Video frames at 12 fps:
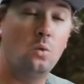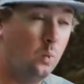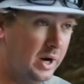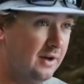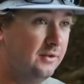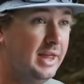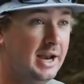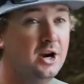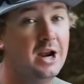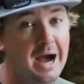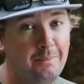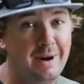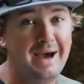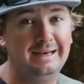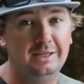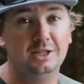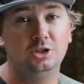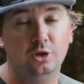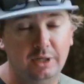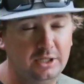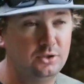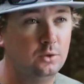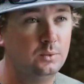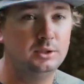whenever they are not biting the
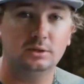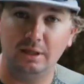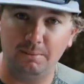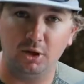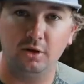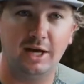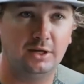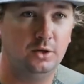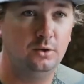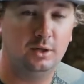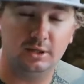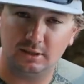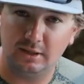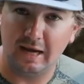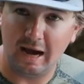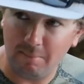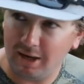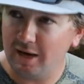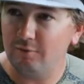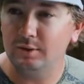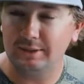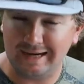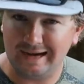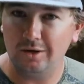traditional ones, let me know that too, because I might have
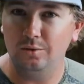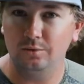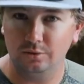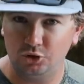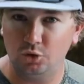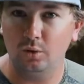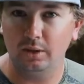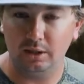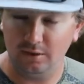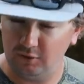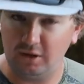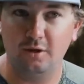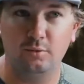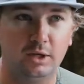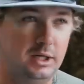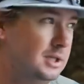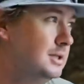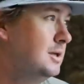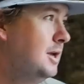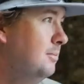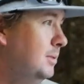one tied on shortly if you tell me what it is.